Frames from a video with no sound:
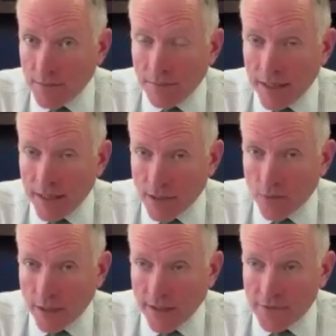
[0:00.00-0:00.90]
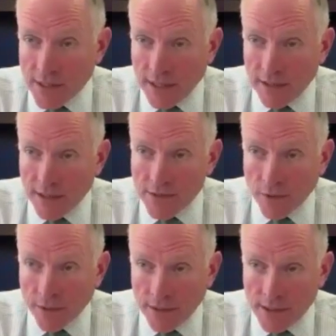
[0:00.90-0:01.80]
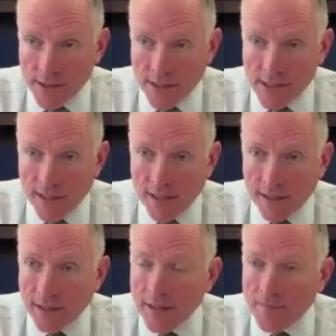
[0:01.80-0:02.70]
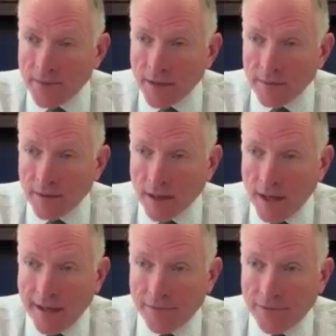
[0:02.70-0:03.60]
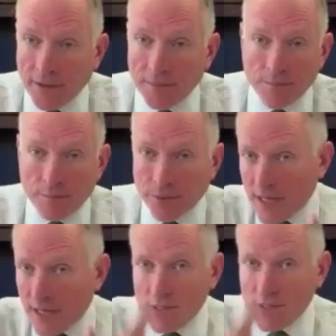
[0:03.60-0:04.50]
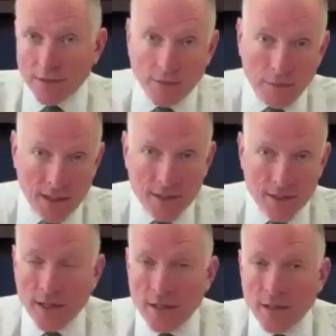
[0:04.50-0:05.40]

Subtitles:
but based on what I've seen, this really does extend the life and protection of the beach